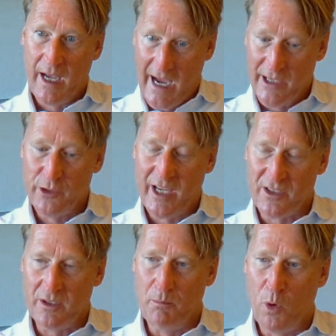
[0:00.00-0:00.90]
and you get
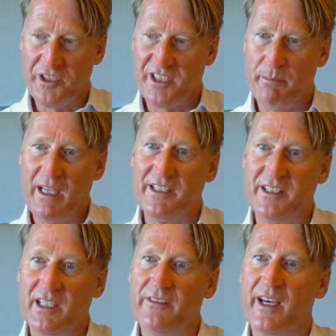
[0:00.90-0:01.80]
more
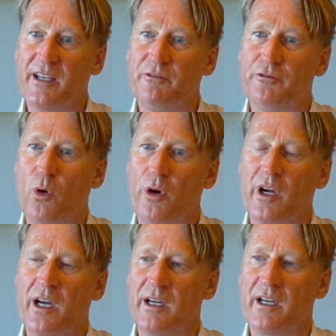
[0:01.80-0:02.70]
stability than for
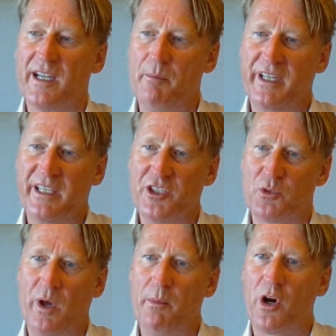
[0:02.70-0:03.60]
a company in just
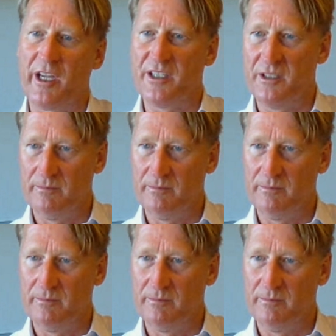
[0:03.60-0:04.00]
one market.